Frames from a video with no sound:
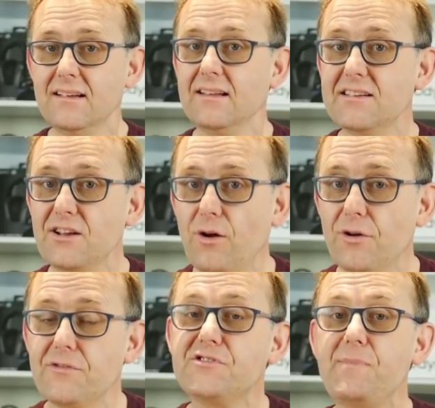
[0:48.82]
there's a
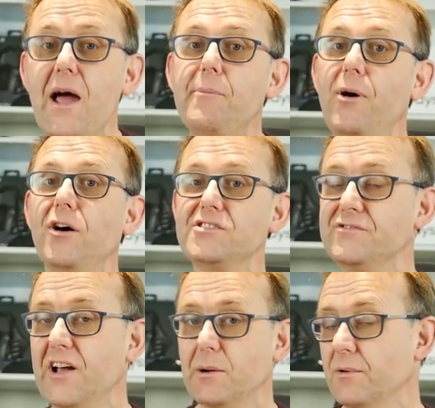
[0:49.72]
lot of spare parts
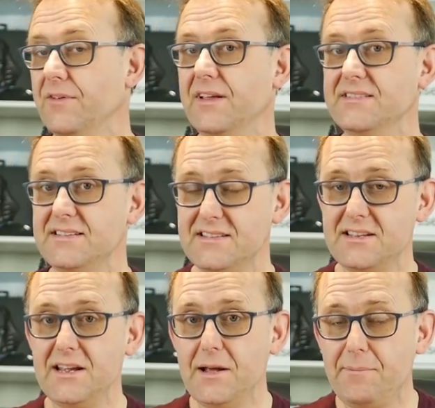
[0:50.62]
available for this. This is
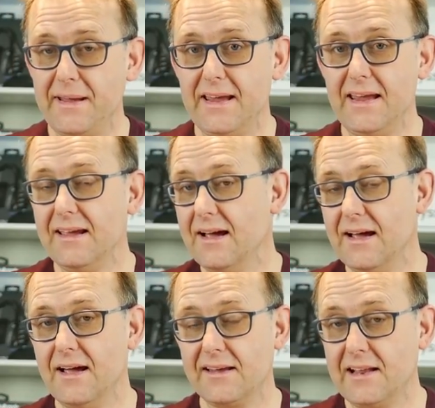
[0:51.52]
the P
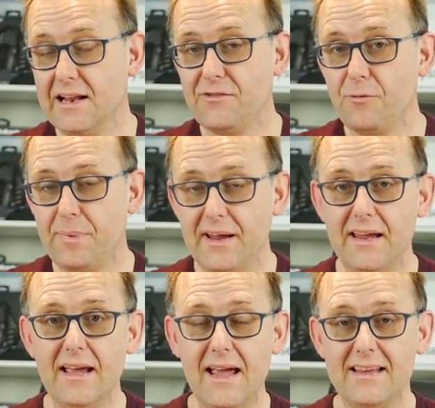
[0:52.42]
uh, Clevo
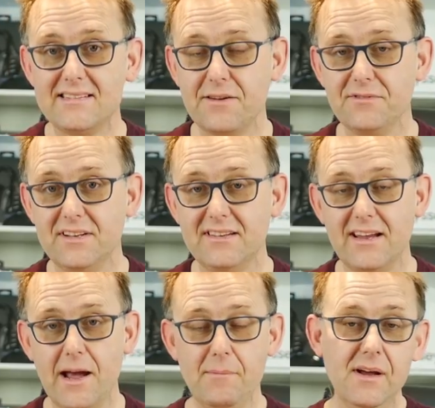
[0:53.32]
P eight seventy
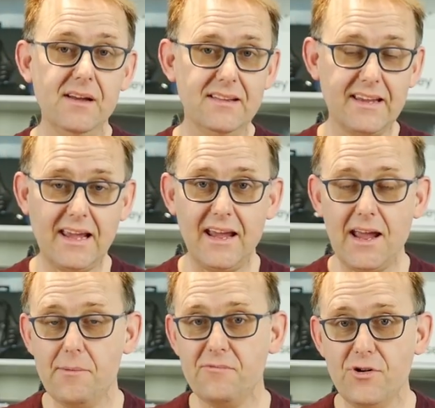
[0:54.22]
T M. The
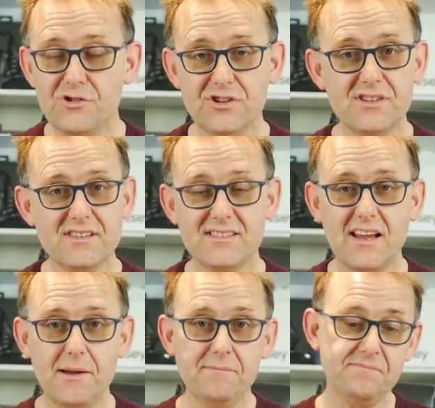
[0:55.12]
K M version is the
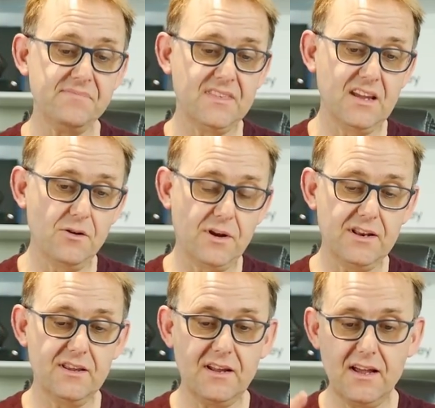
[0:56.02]
same. You
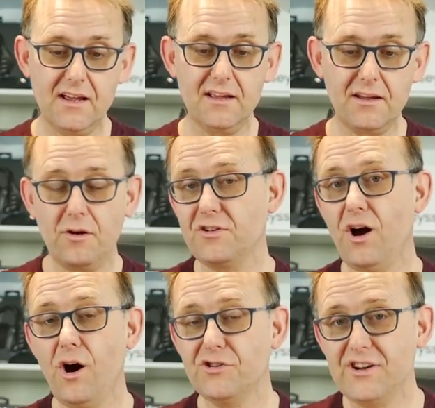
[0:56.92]
can uh, go
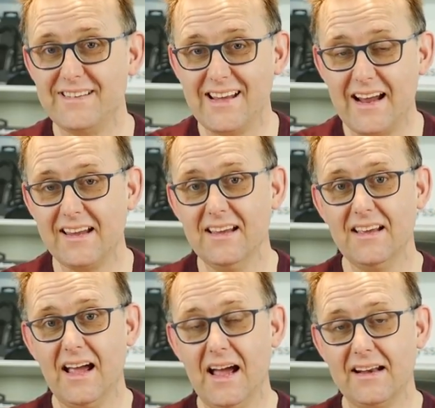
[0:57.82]
to R J Tech
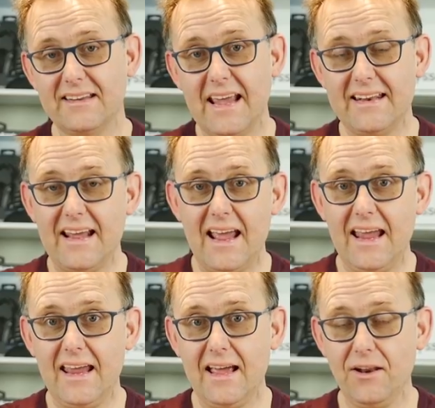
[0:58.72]
and get
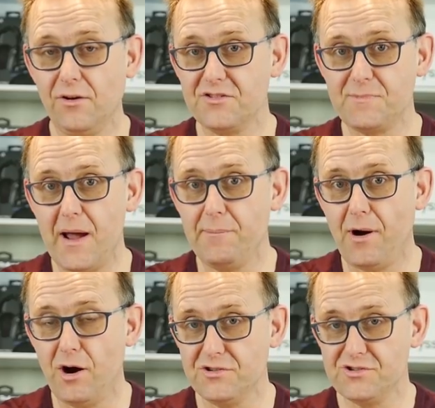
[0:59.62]
a, a lot of spare
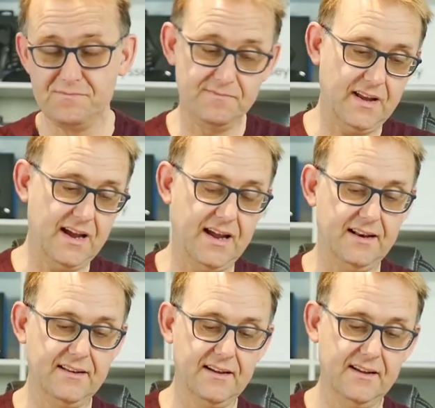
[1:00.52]
parts.
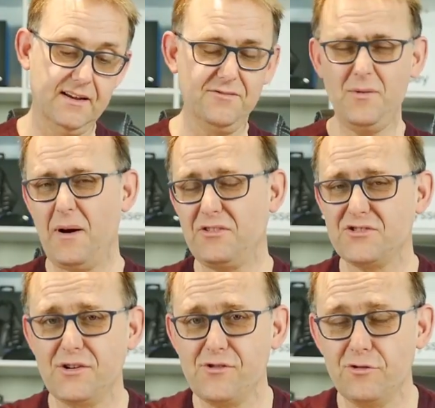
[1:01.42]
And uh, for about
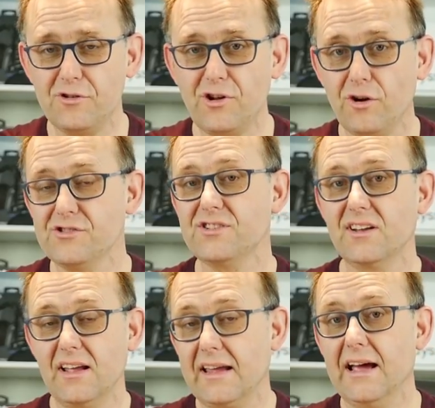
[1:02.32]
just over one hundred dollars,
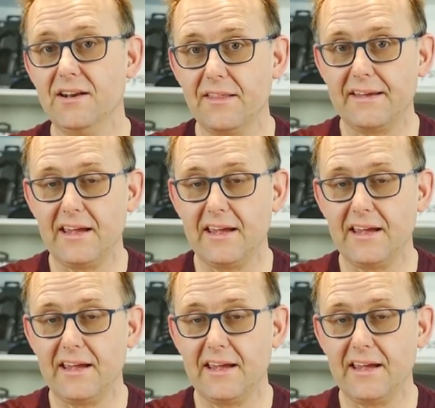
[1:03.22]
you get another